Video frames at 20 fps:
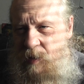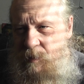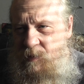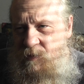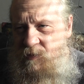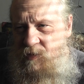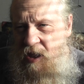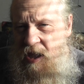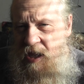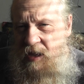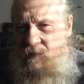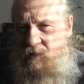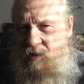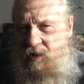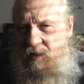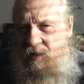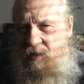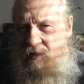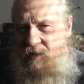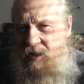
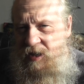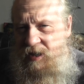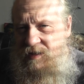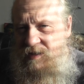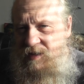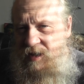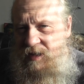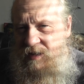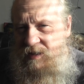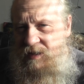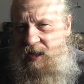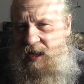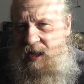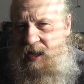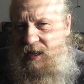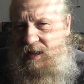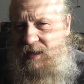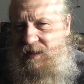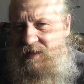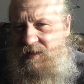flavouring and things like
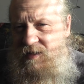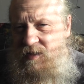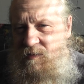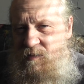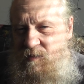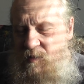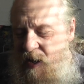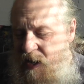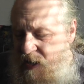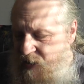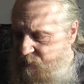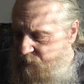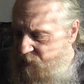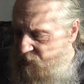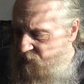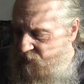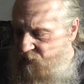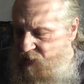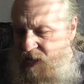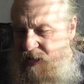that. It reminds me
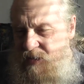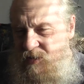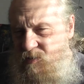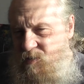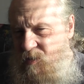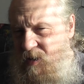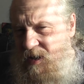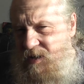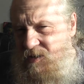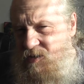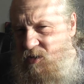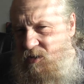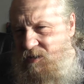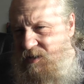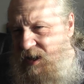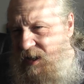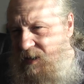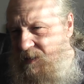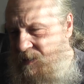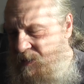of that as well. It's got
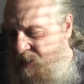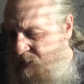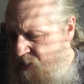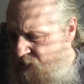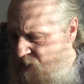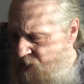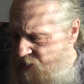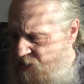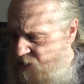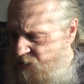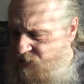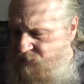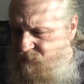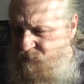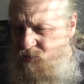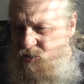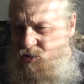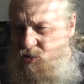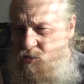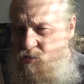that
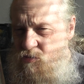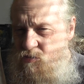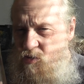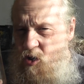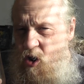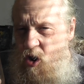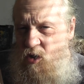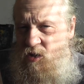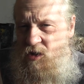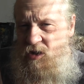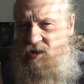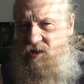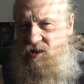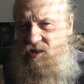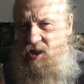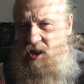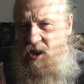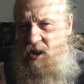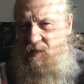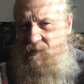true
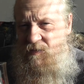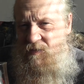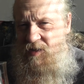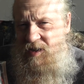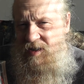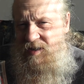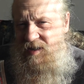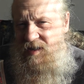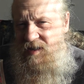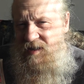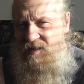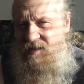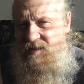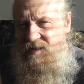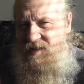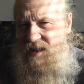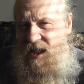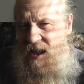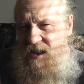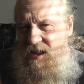connoisseur fizzy,
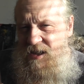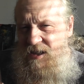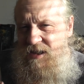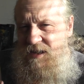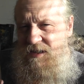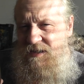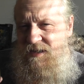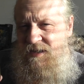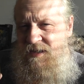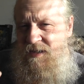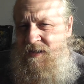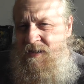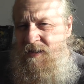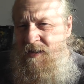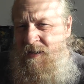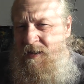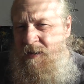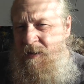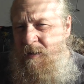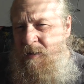delicate
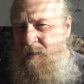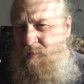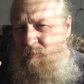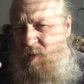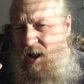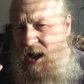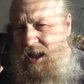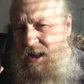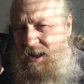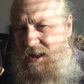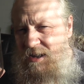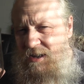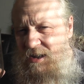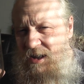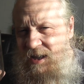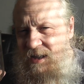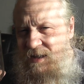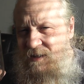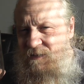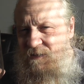palate,
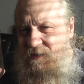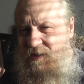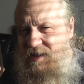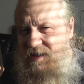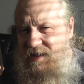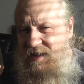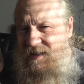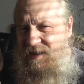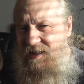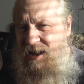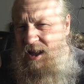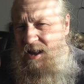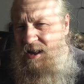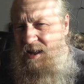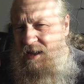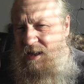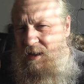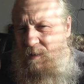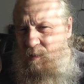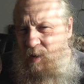like fizzy,
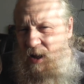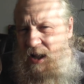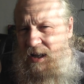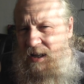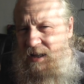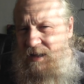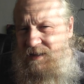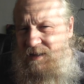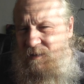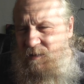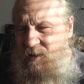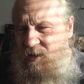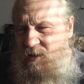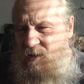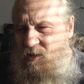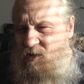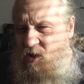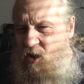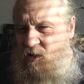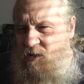delicate palate with a
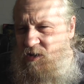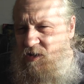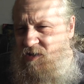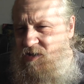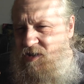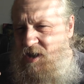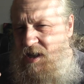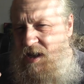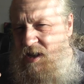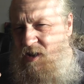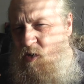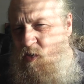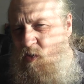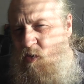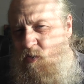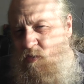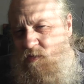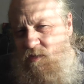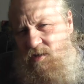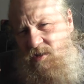connoisseur
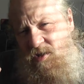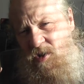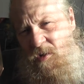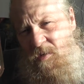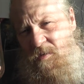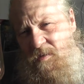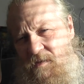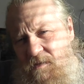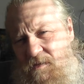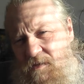undertone